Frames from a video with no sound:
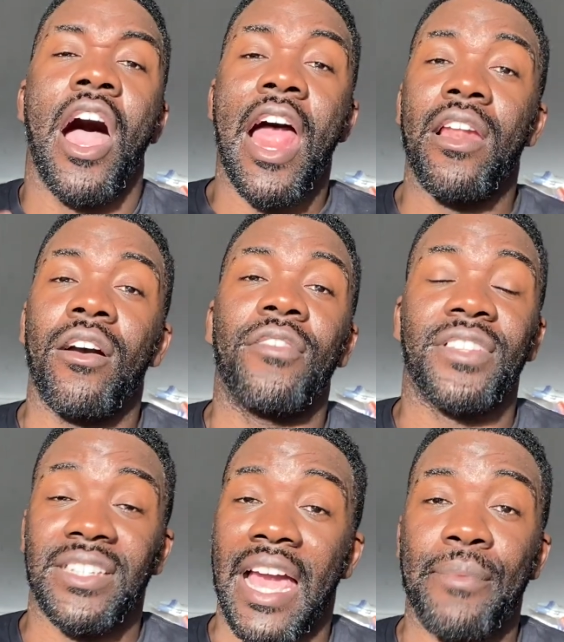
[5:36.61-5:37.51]
A lot of
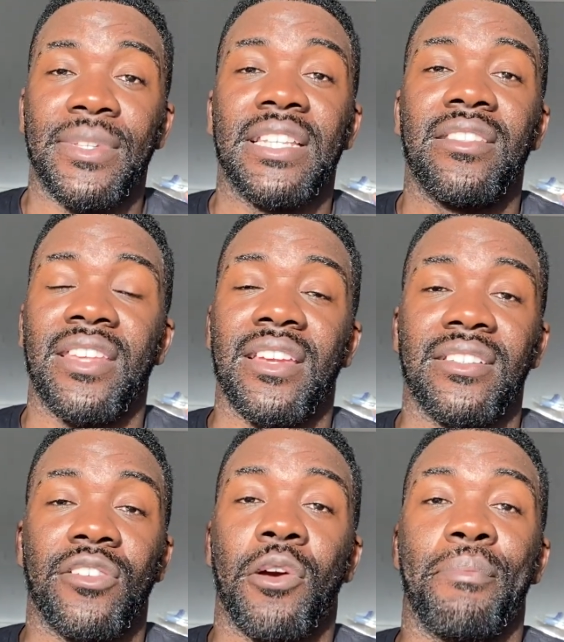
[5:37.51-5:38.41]
the times, these
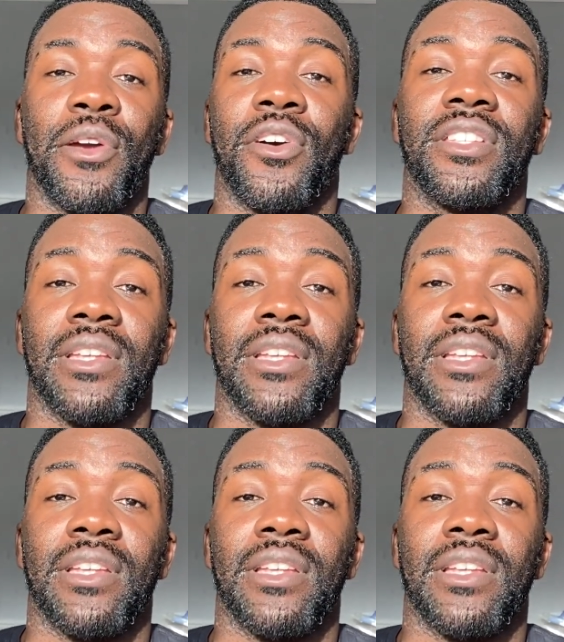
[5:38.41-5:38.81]
things are not built on